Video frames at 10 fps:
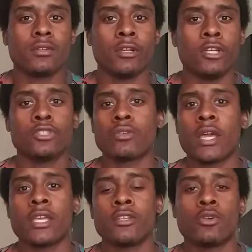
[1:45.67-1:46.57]
An
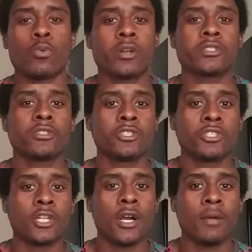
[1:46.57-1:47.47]
Israelite either works at your
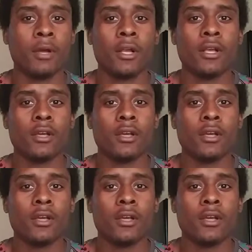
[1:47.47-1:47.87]
job,